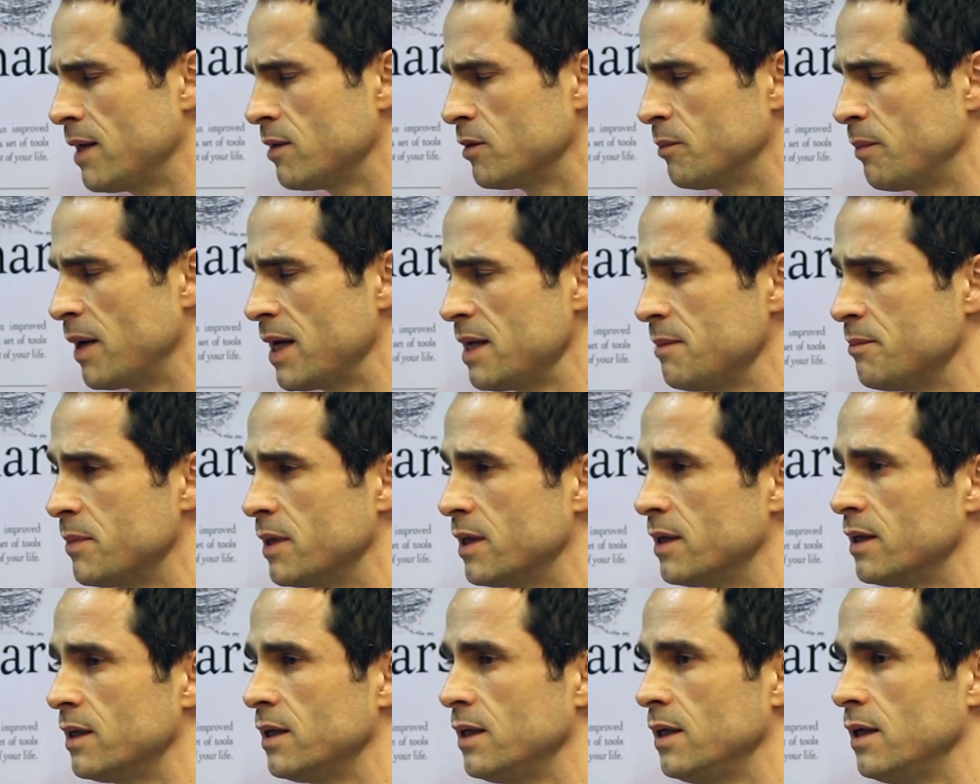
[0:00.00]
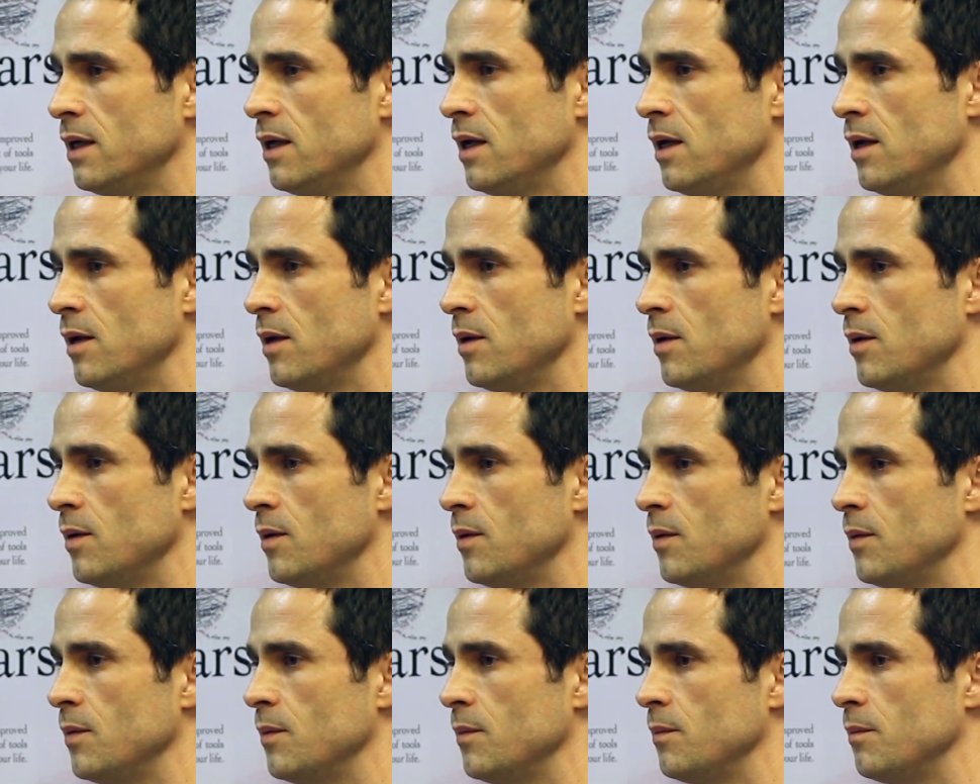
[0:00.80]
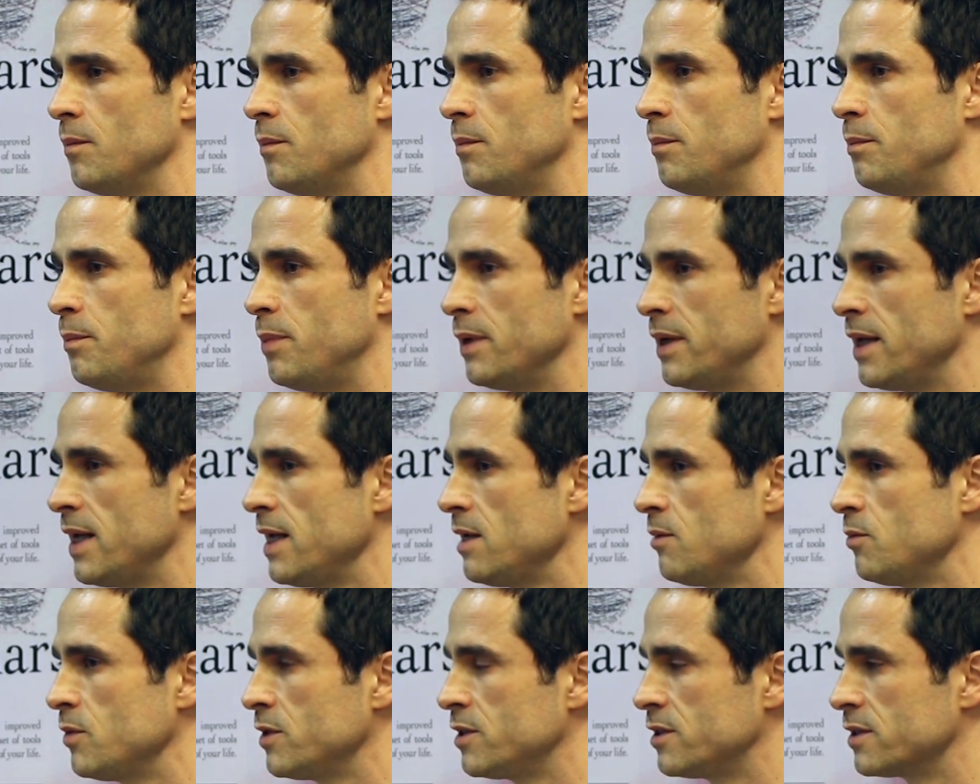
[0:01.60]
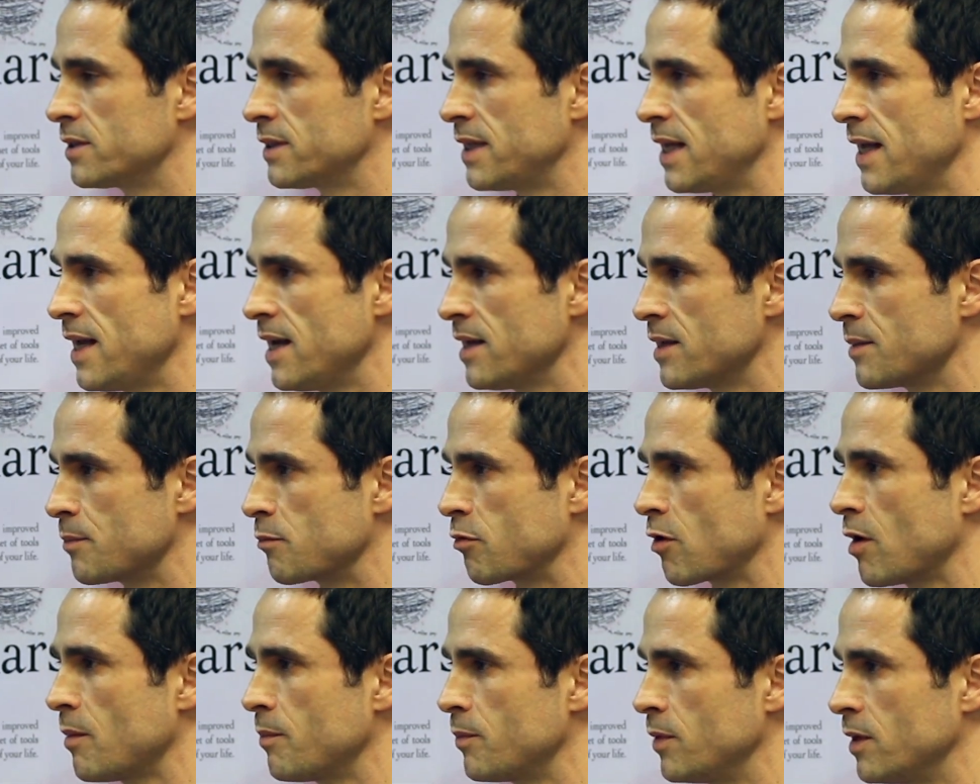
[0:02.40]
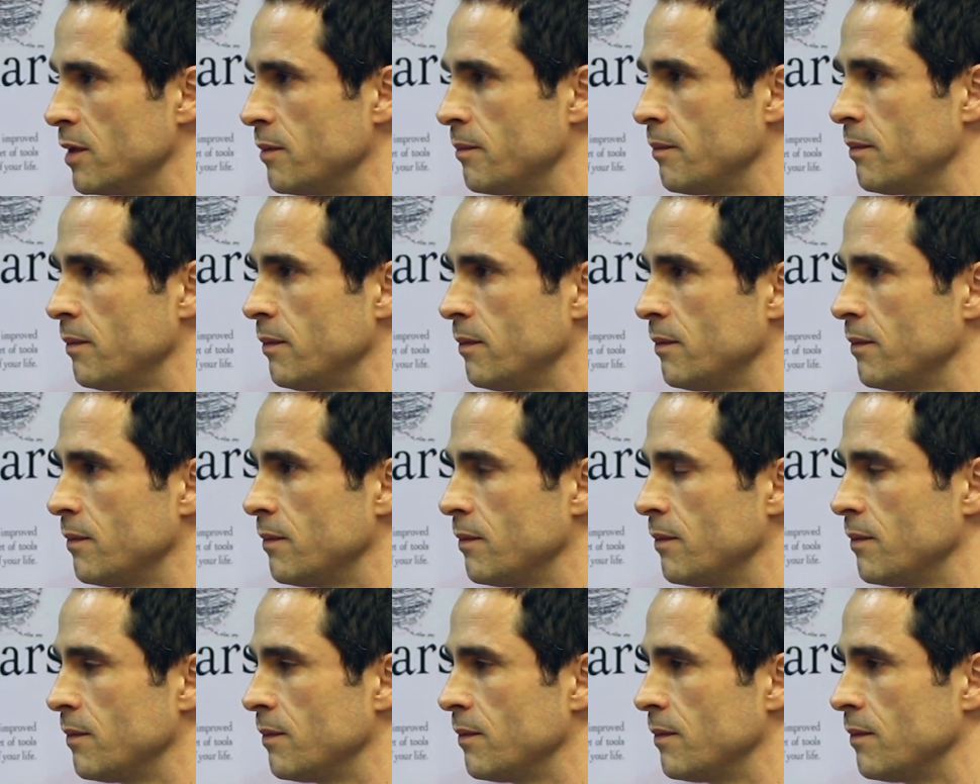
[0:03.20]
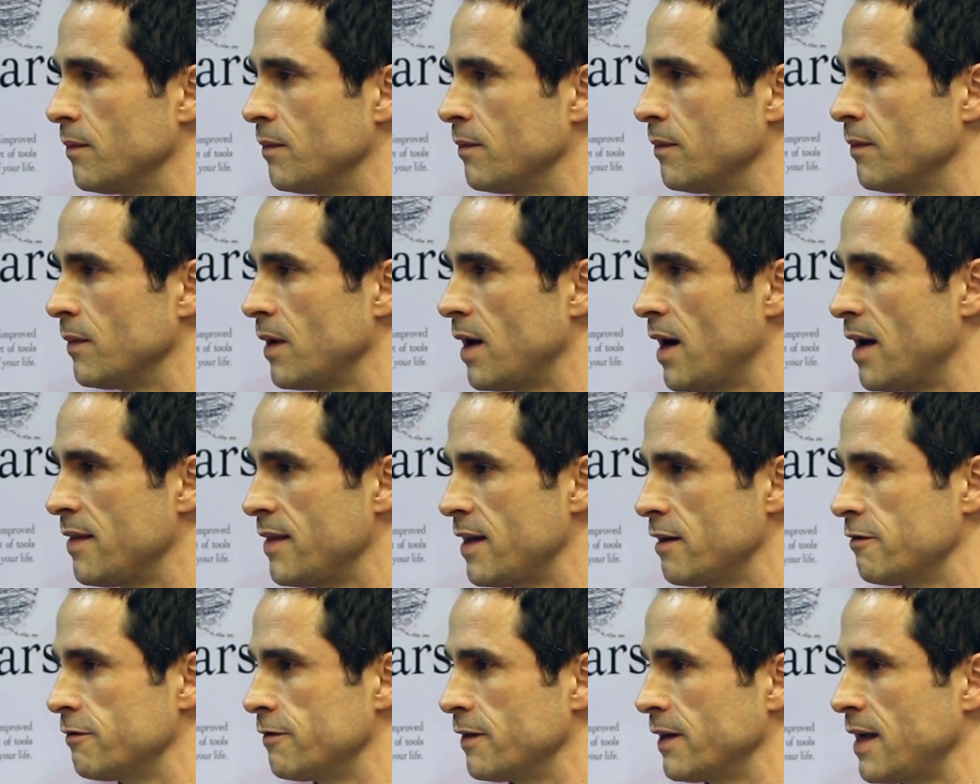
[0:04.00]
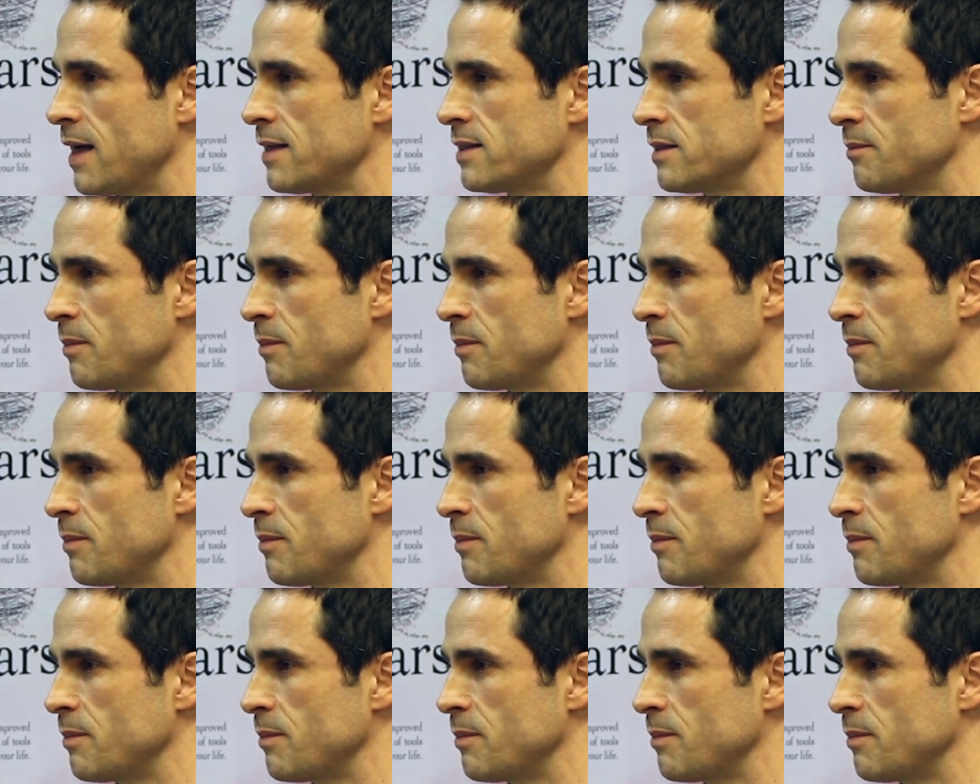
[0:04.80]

paper. But he would just hear the problem and then forget